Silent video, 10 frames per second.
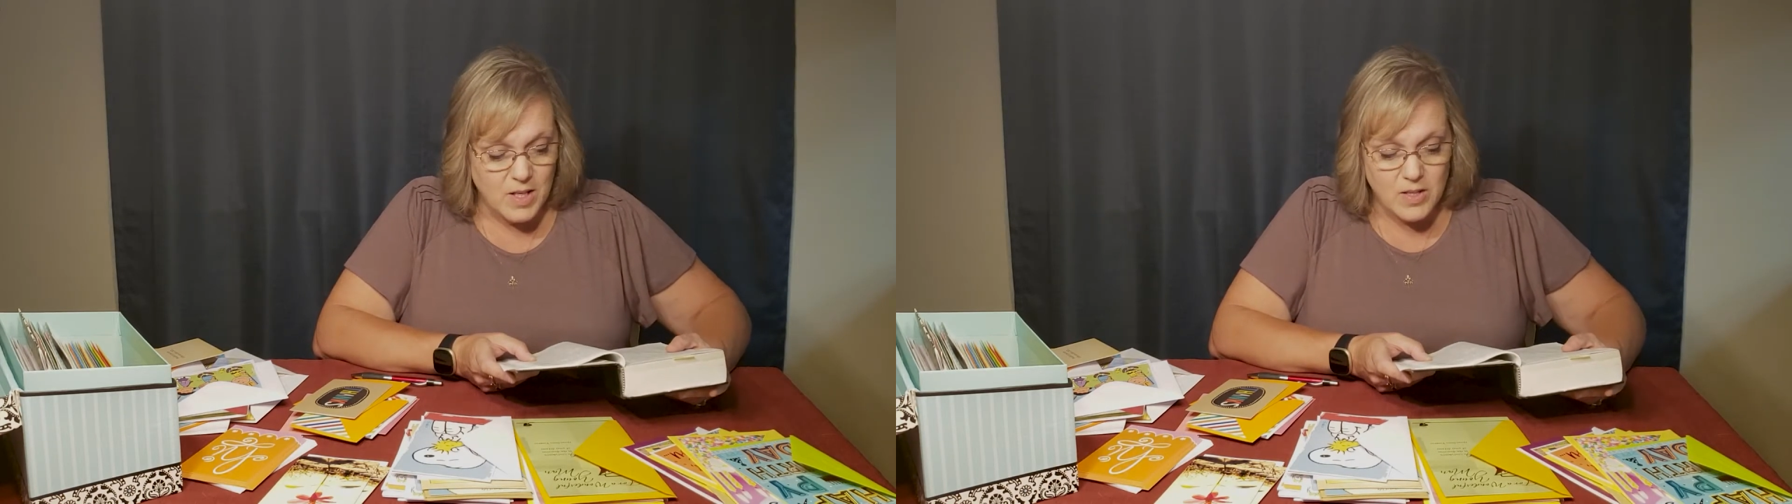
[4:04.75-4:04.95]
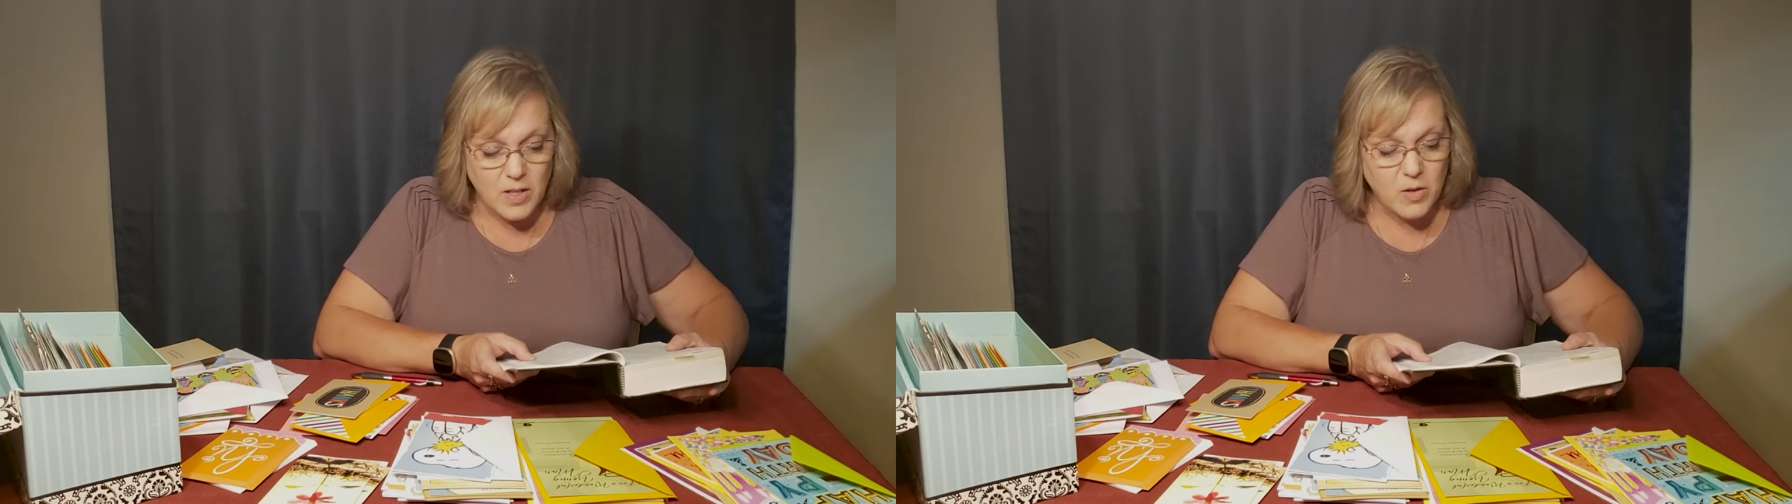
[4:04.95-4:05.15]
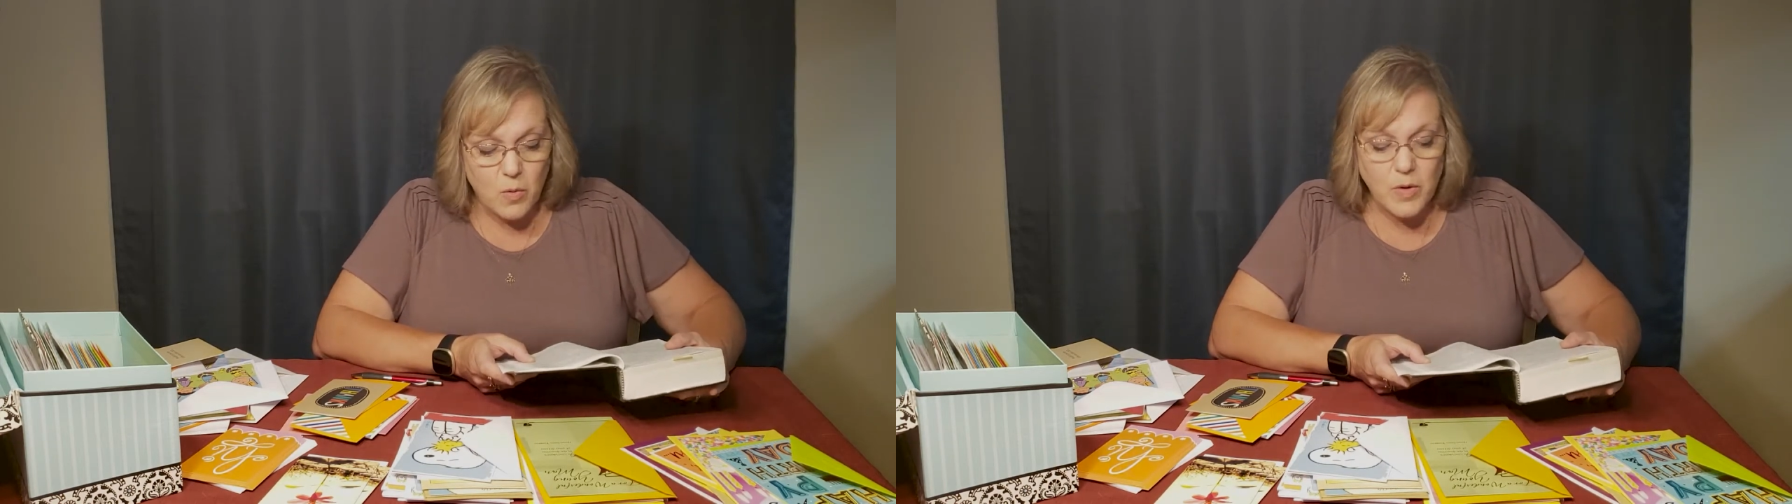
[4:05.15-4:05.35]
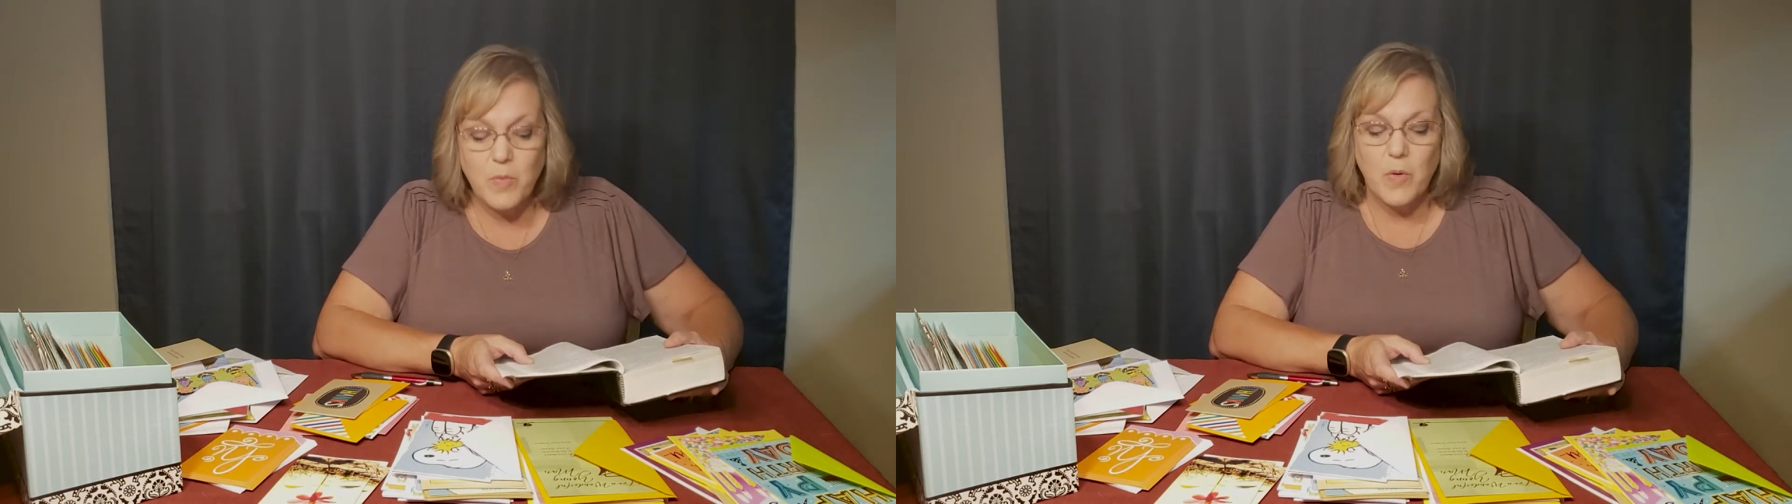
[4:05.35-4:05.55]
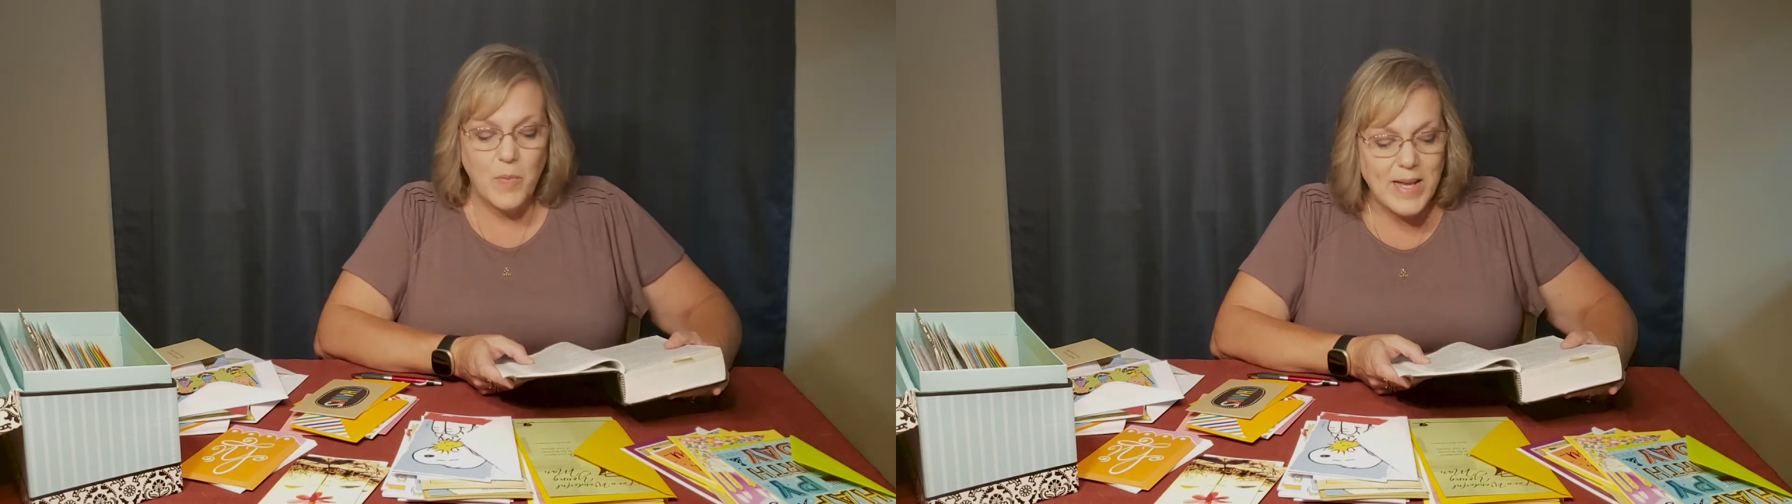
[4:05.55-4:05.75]
The Lord
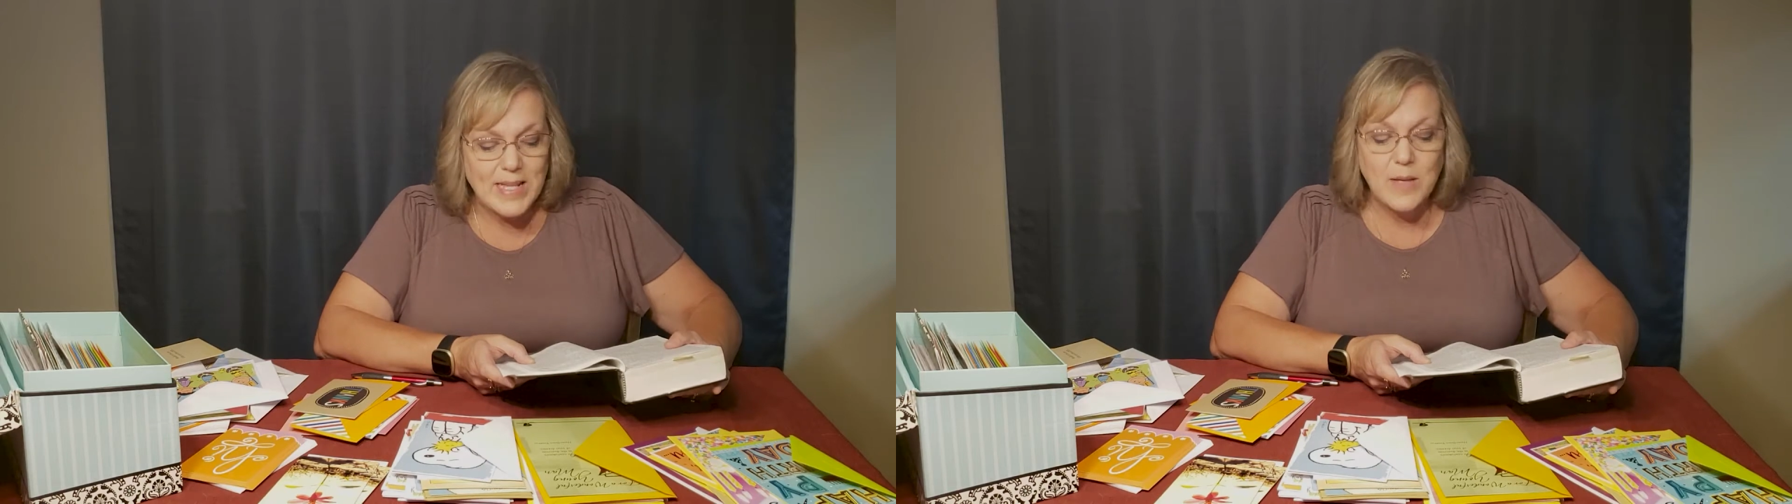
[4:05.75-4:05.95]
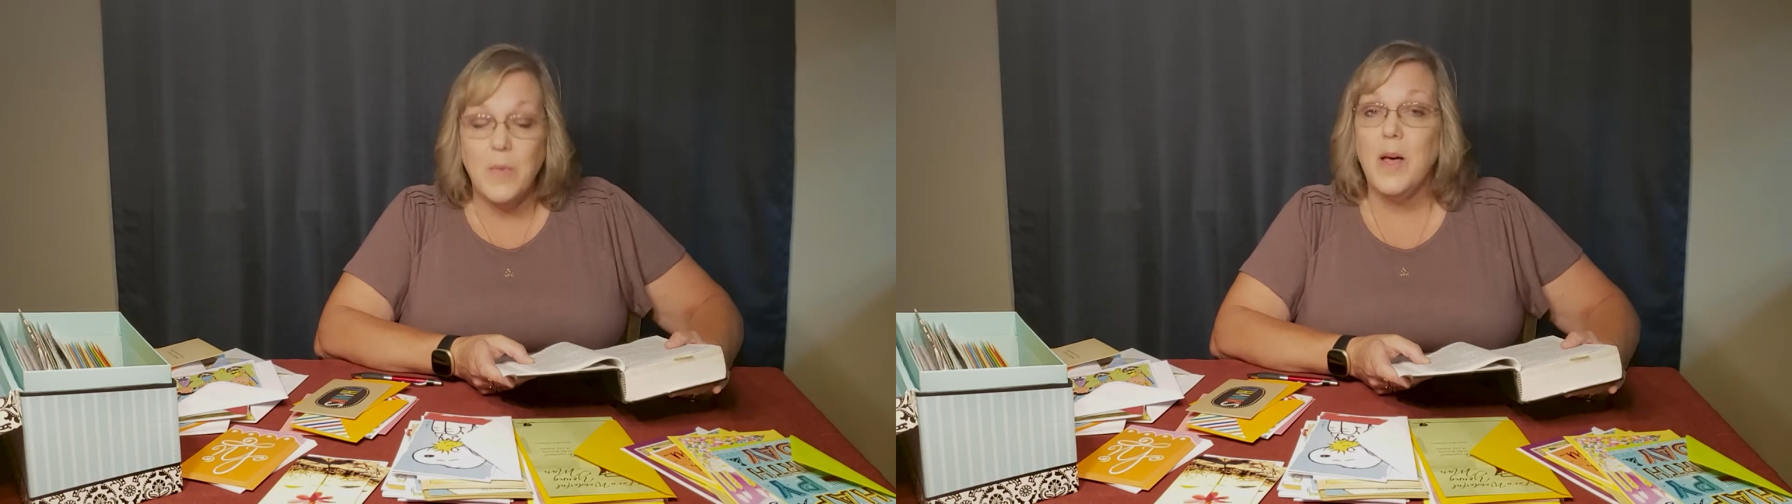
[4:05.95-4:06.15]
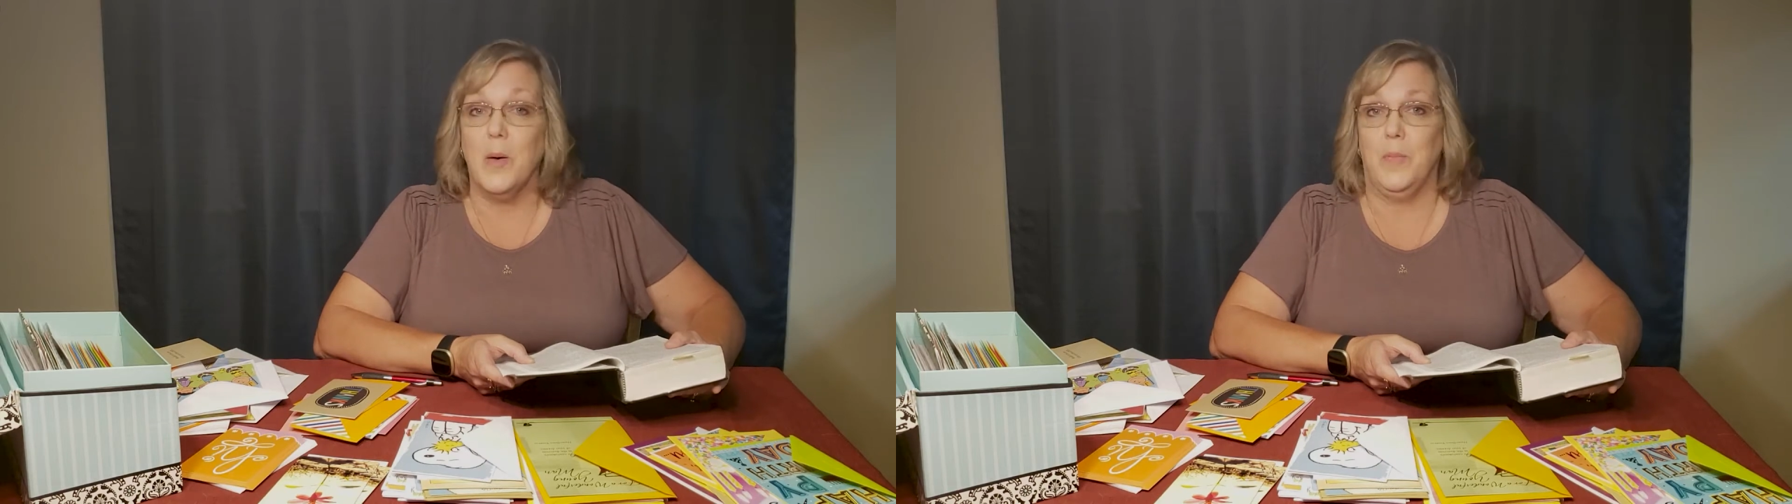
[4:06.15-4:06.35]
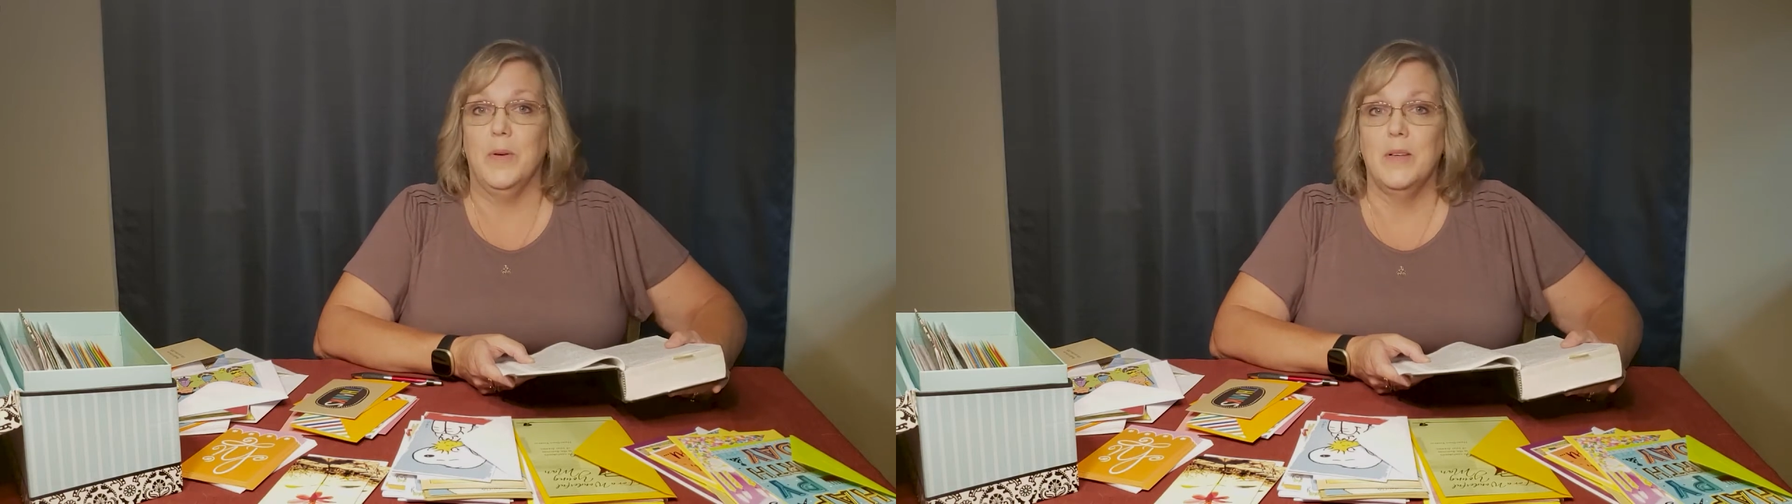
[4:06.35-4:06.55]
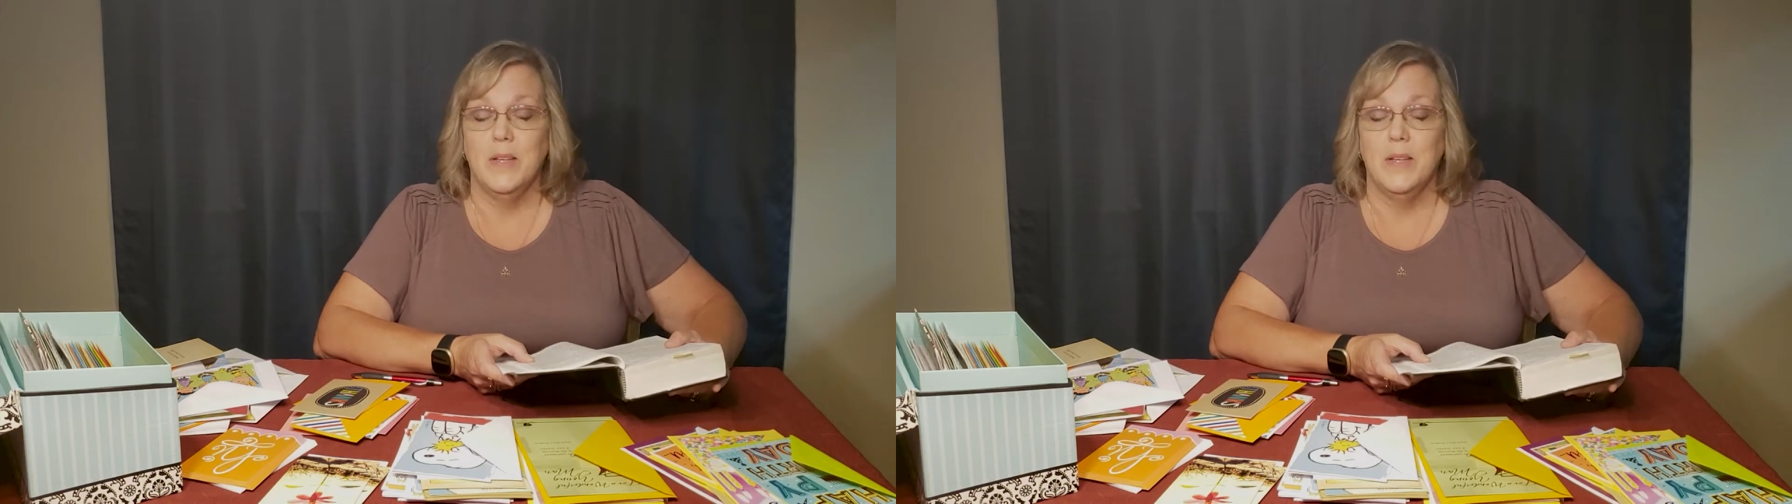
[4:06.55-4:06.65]
will raise him up.